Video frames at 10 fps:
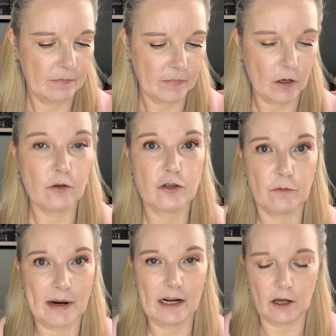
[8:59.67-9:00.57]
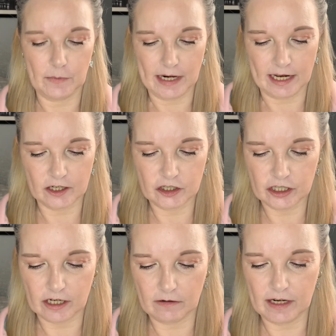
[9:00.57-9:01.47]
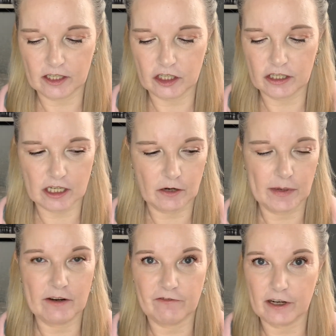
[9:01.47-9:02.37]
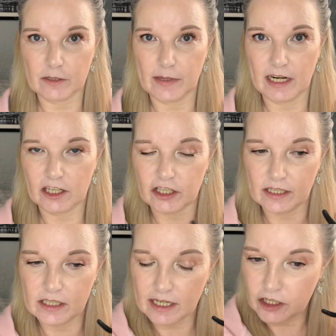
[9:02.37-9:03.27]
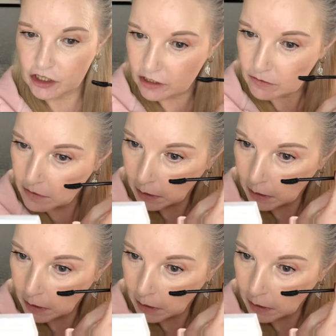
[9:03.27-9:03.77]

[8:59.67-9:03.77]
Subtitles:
on top and lower lash. So let's just go in first with the Lash Sensational.